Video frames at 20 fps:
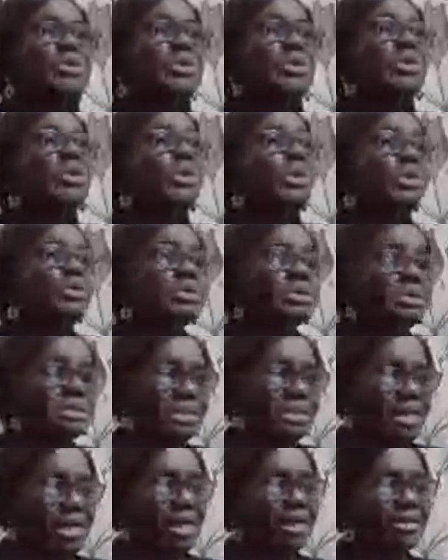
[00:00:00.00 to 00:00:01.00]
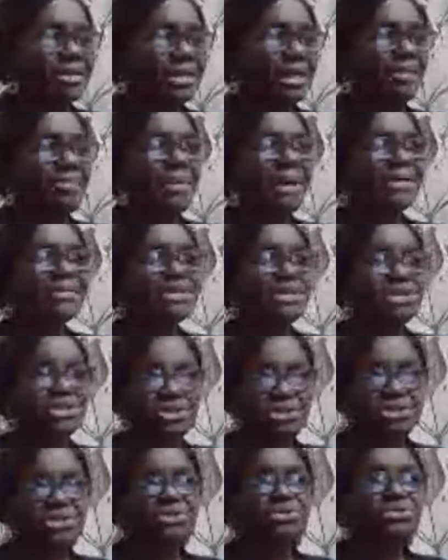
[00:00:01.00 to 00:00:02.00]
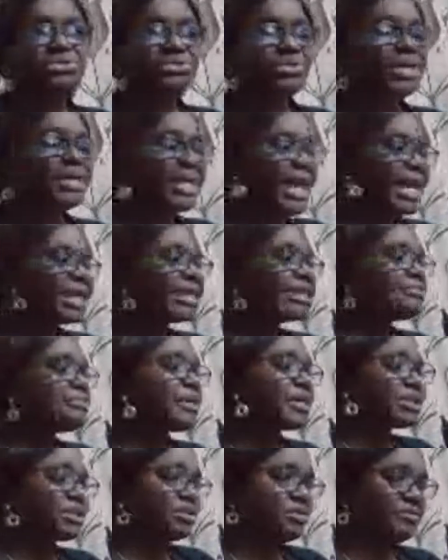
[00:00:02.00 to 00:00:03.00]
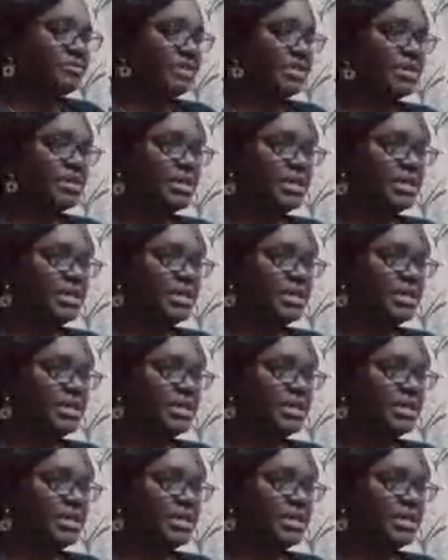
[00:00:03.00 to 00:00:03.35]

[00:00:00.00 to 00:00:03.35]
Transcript: concerned about the children aspect of it.